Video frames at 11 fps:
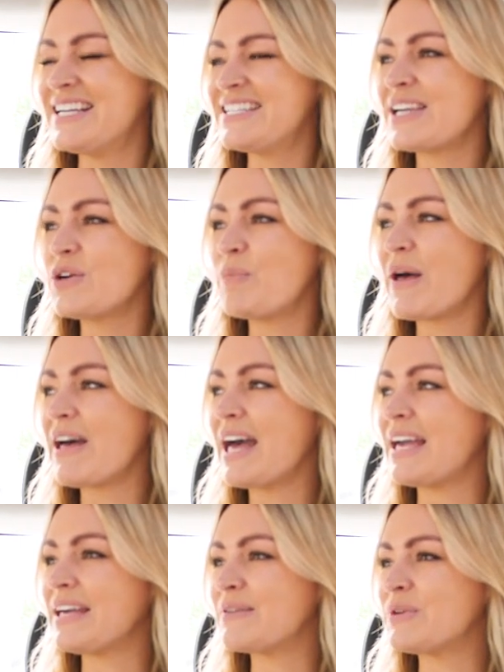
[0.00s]
is that your pet
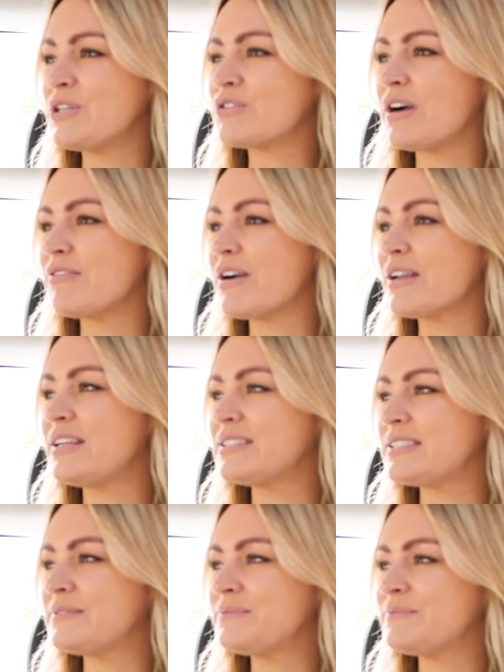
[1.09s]
hate when you drive around London?